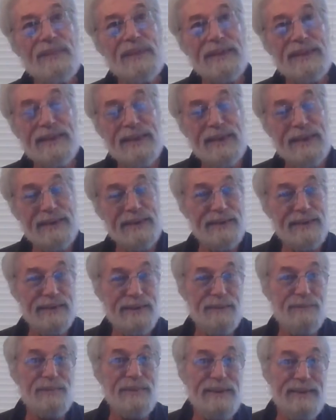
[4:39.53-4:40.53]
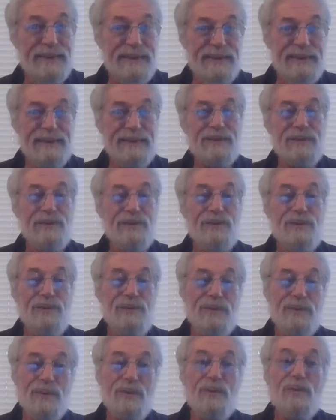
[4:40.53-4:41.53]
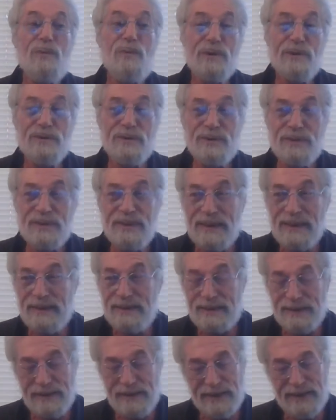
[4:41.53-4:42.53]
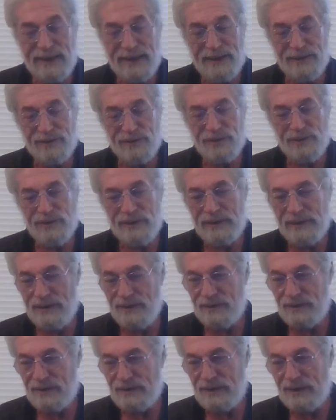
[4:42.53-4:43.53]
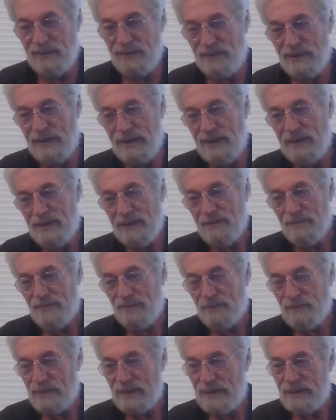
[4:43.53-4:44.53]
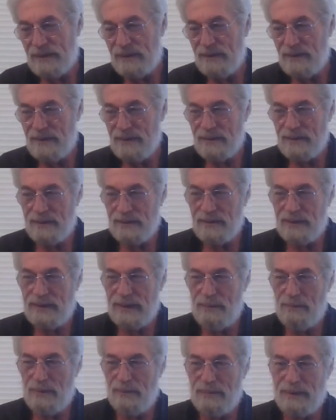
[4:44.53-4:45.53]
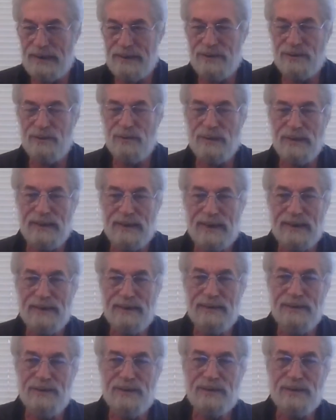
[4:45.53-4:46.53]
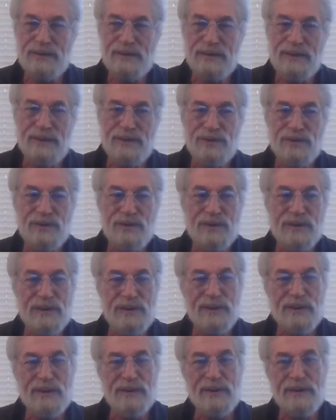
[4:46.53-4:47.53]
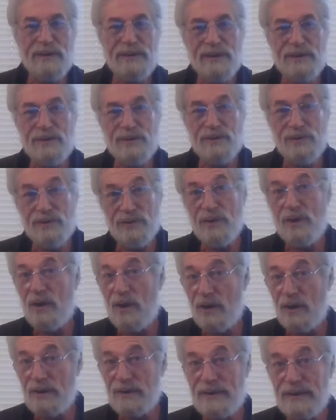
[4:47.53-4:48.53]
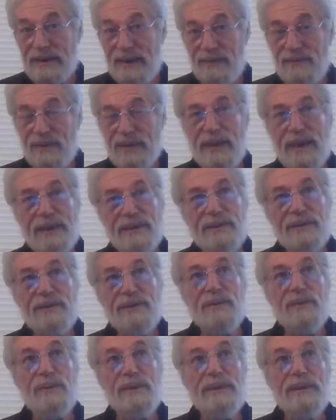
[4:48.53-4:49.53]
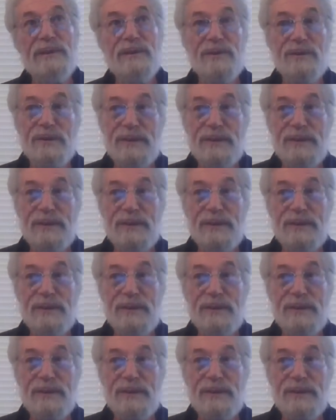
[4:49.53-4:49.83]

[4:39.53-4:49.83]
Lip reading: can end up leading to worse things, cancer and other stuff. But keep in mind too, a lot of these conditions, these lung conditions, your heart can have a lot to do with it. Your